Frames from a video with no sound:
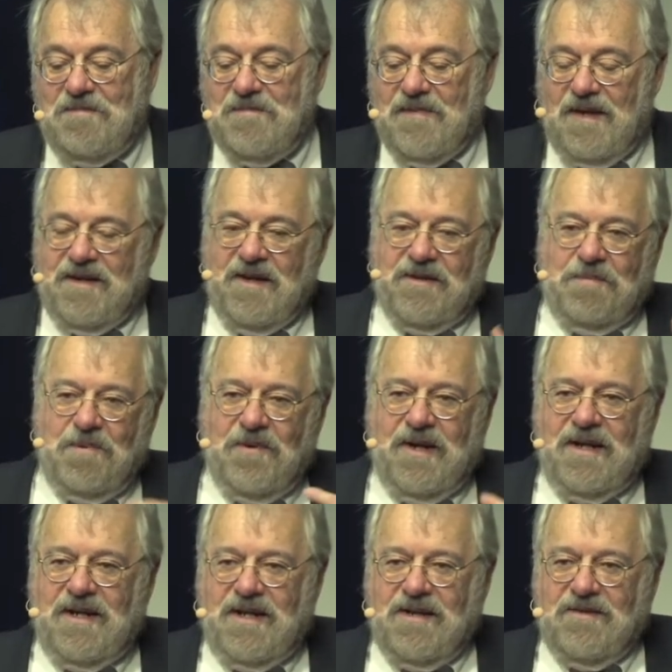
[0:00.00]
Another
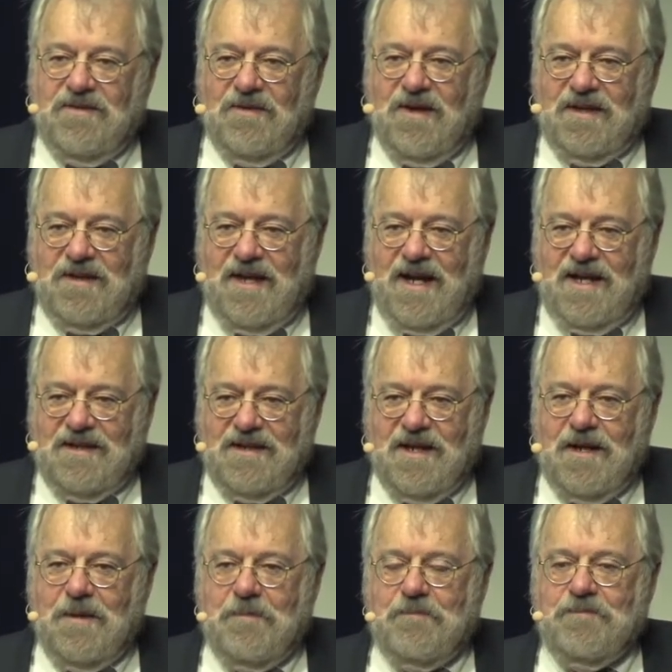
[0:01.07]
point, he thought that
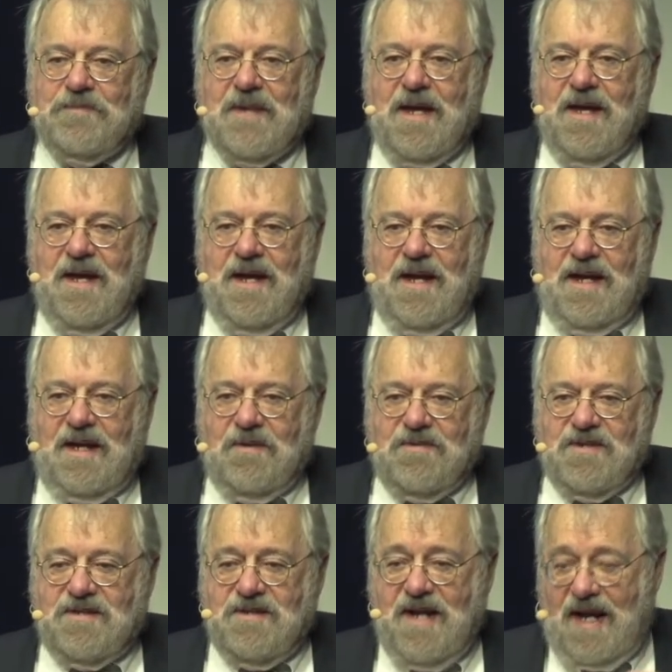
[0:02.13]
um, he
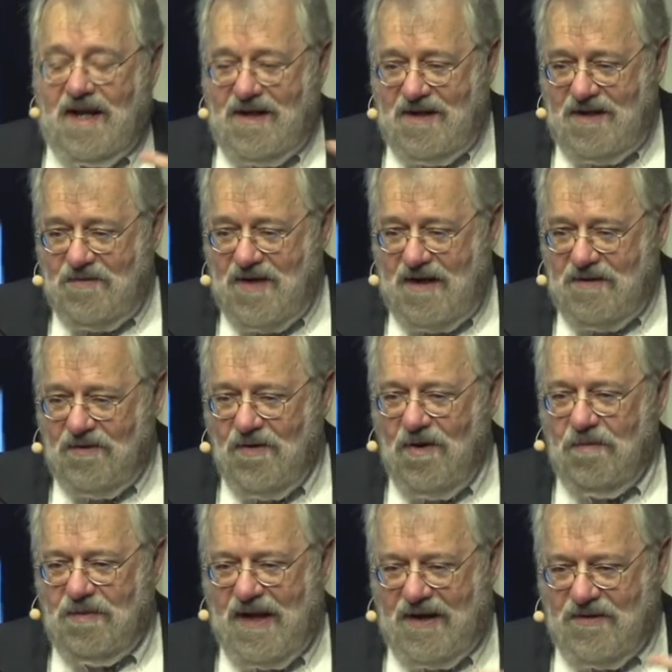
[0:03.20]
was sick. He had
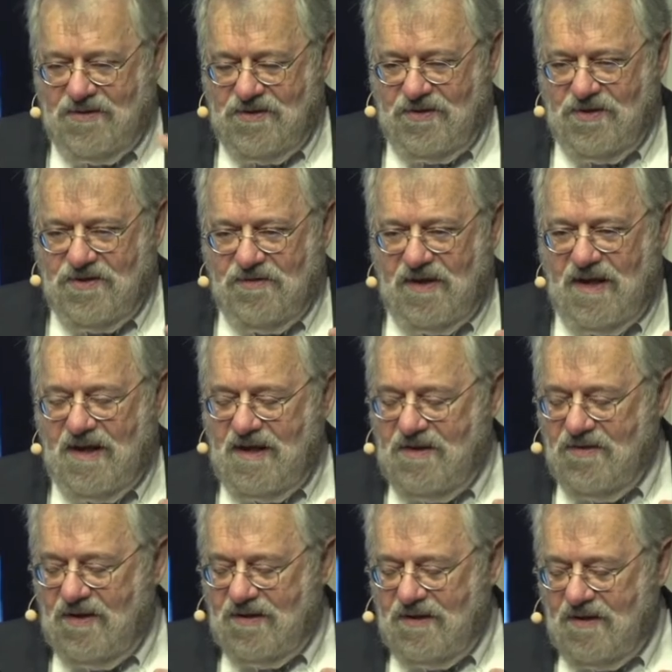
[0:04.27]
gallbladder surgery, and he
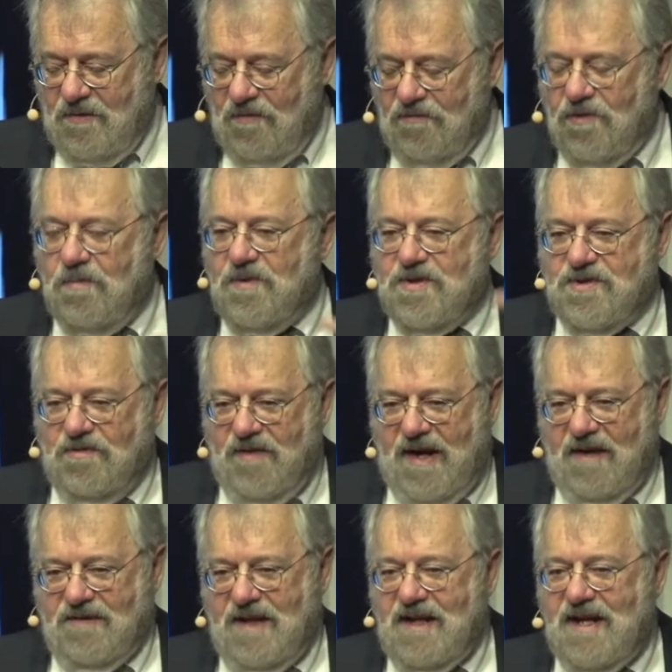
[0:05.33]
thought there were rumors
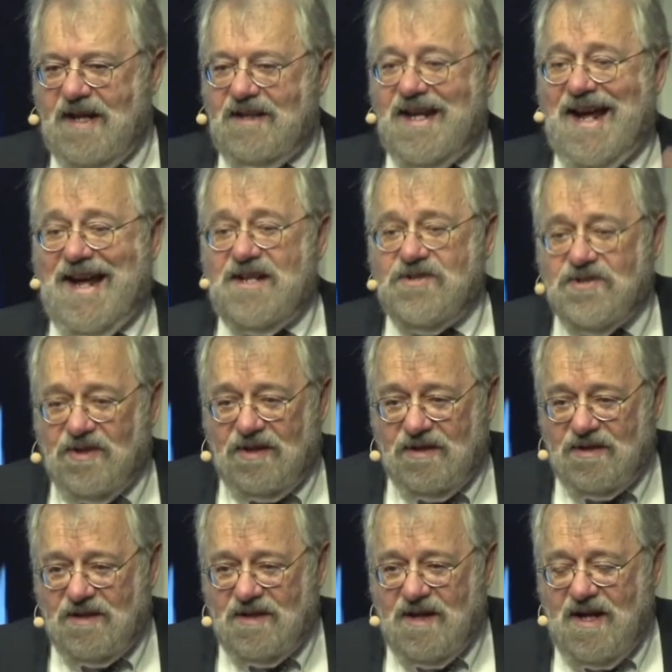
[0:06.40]
around that he had cancer,
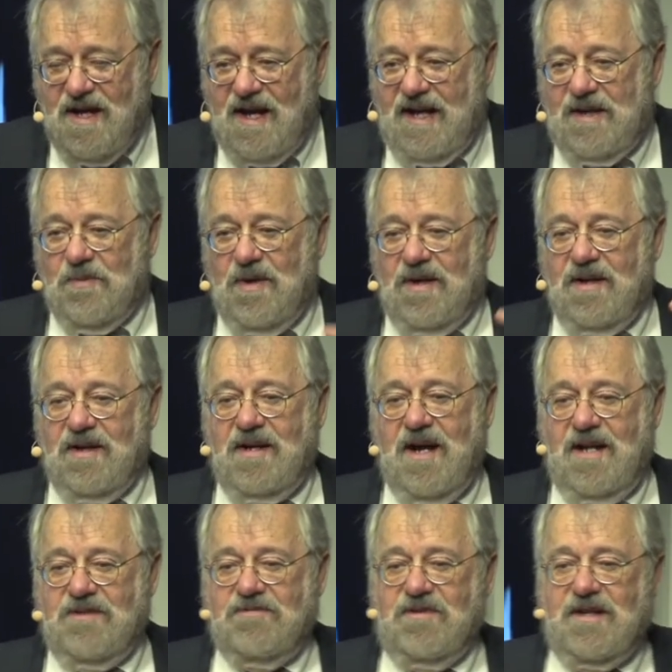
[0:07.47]
and he wanted to
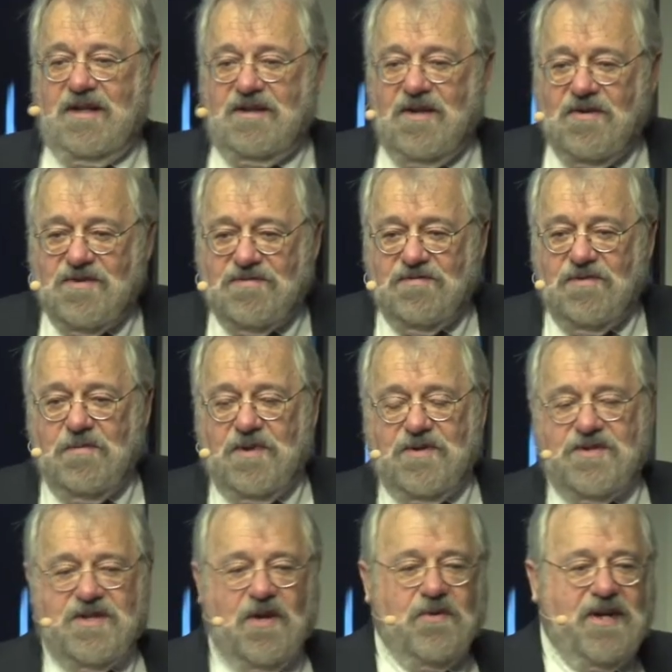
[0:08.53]
contradict those
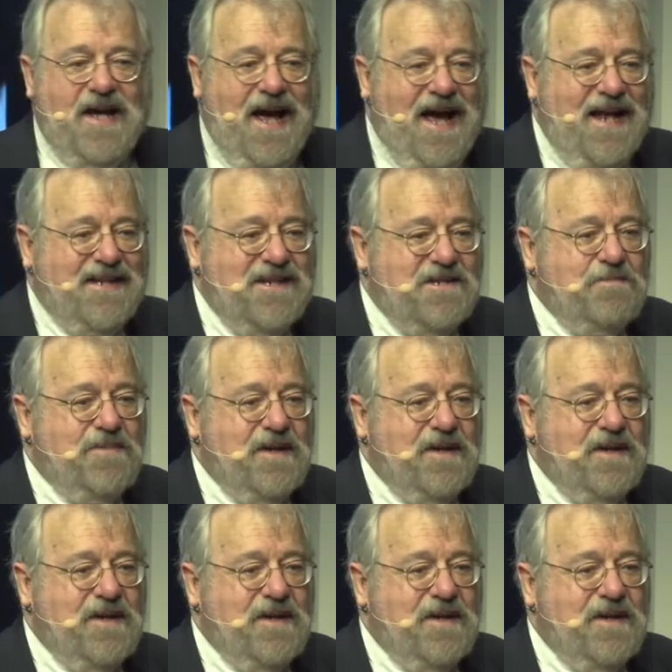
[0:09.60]
rumors, so he had this